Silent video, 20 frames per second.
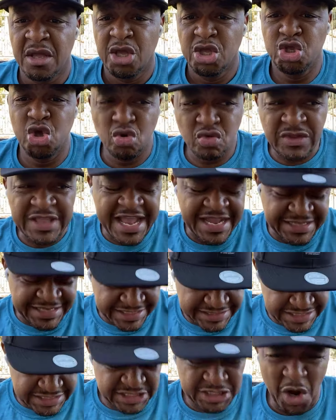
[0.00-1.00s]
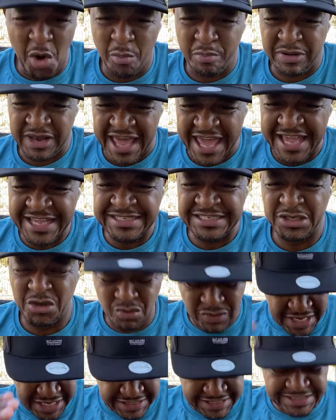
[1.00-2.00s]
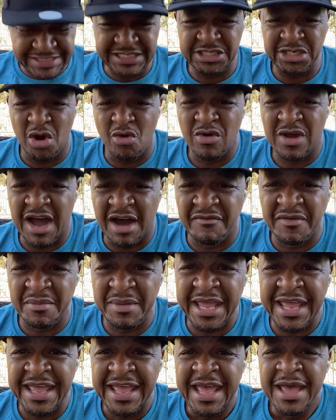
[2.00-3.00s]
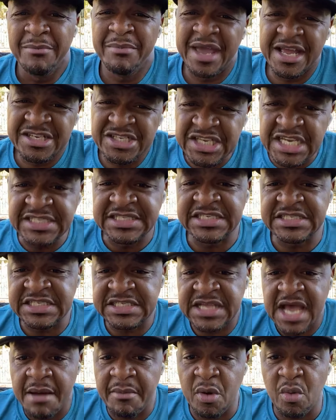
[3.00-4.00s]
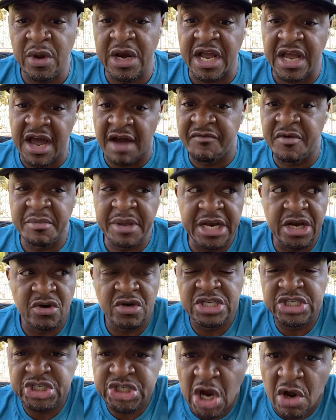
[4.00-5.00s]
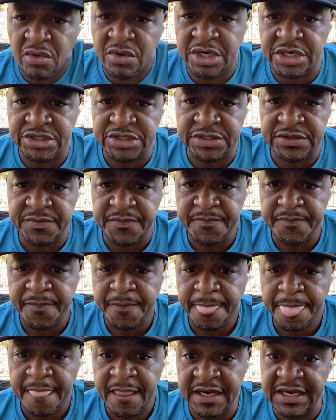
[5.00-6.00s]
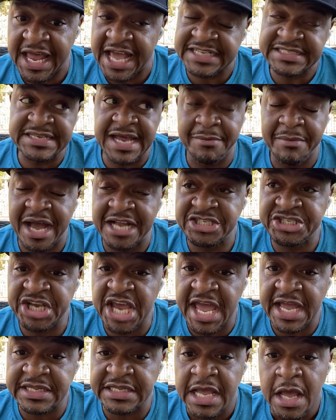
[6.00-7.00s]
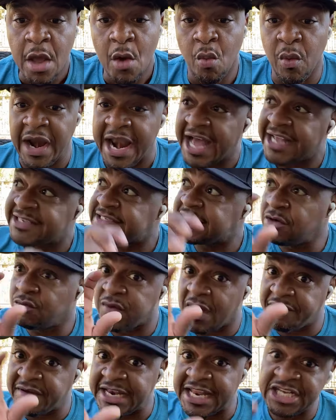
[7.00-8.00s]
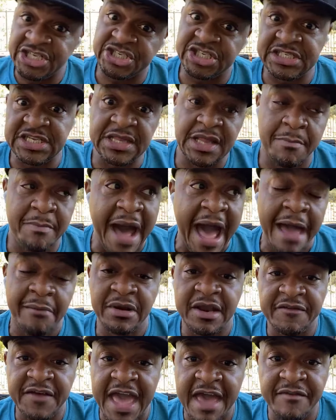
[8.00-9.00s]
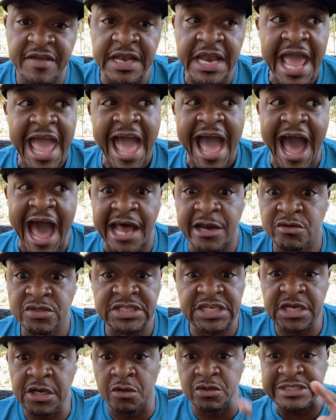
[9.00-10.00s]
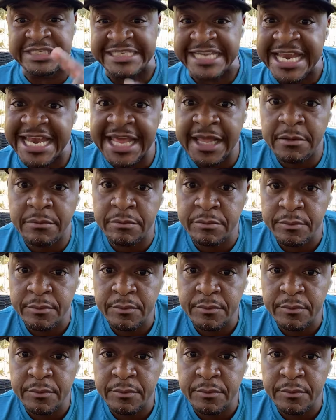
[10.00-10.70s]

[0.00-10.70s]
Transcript: You think this is your place? You think this is your government? Man, Jesus is coming with a government on his shoulders. Last time I checked, when I see revelations in the Bible of heaven, I don't see no Senate.